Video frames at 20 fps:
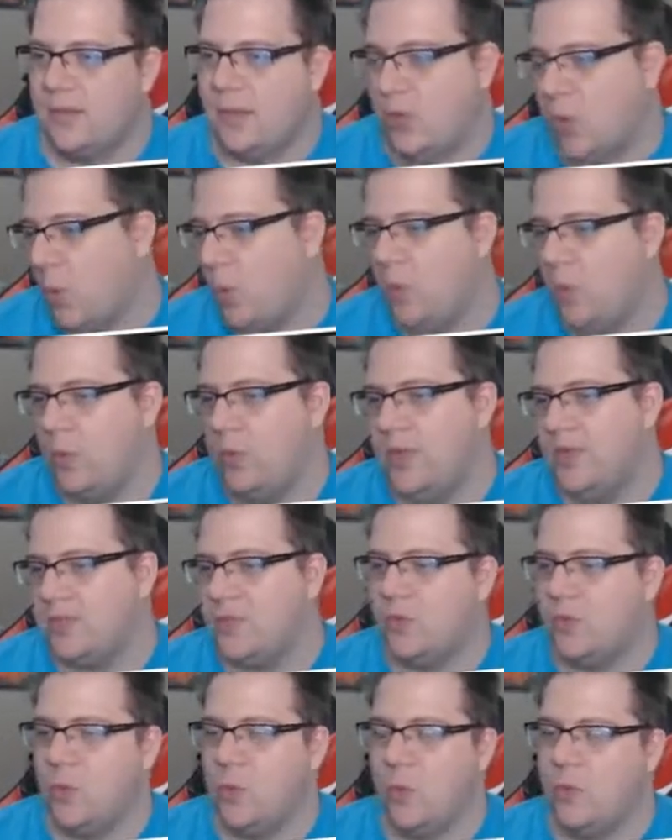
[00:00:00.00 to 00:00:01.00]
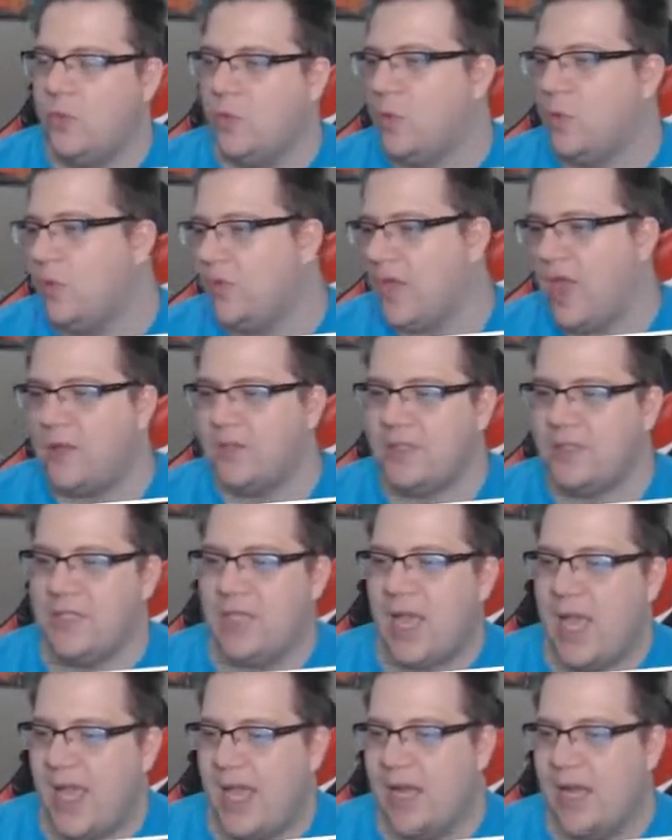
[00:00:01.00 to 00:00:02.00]
Yo, it's
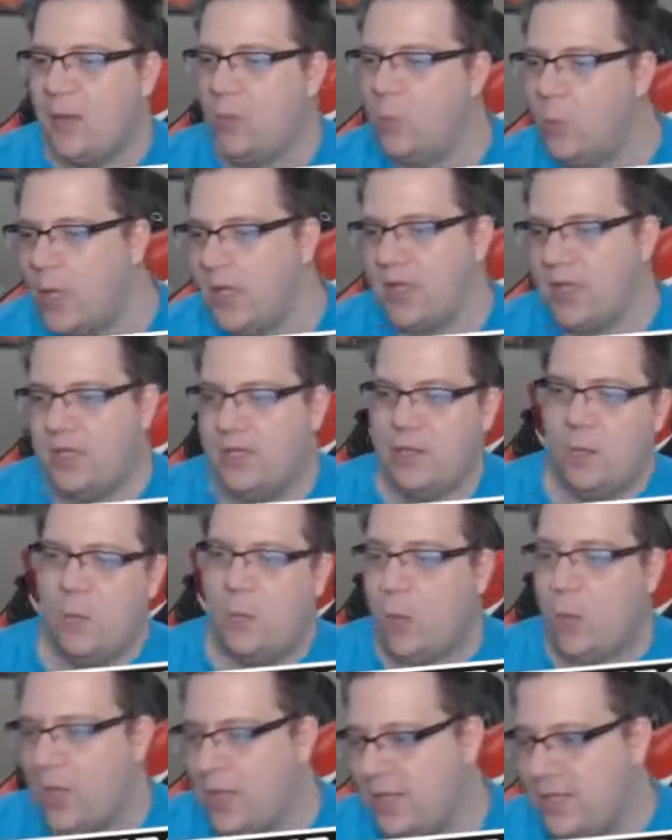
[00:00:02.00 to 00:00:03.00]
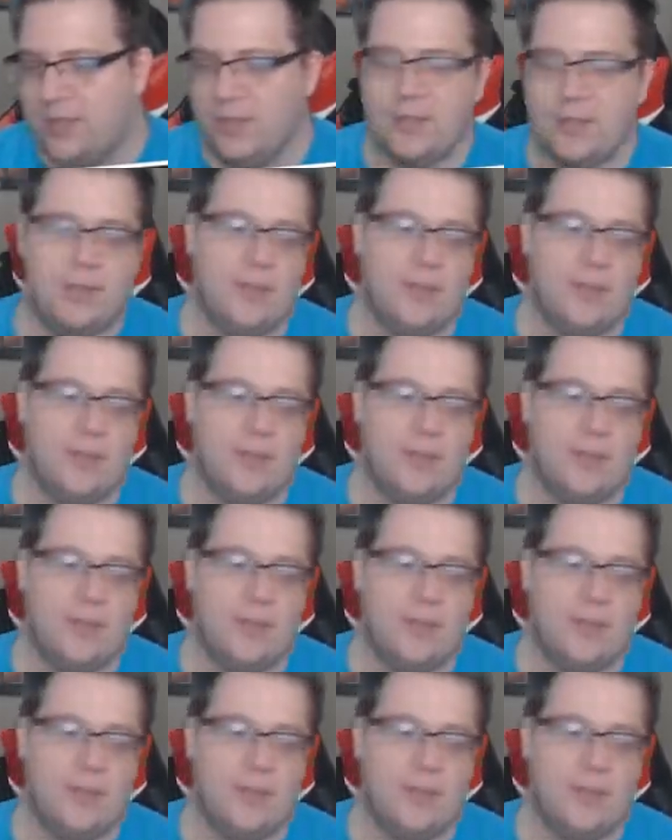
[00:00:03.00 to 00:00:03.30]
2009. What? What?